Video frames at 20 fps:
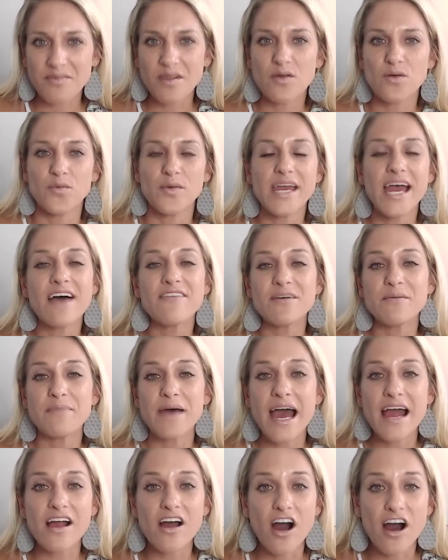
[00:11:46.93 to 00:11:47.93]
We have a
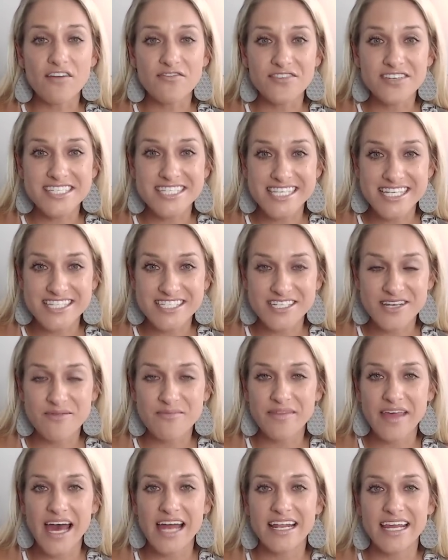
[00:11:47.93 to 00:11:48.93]
back office system
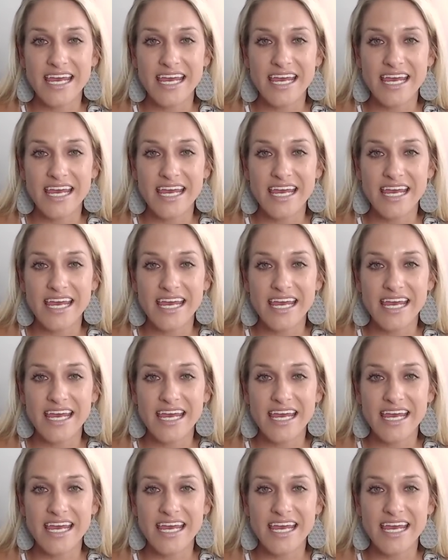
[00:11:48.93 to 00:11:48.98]
that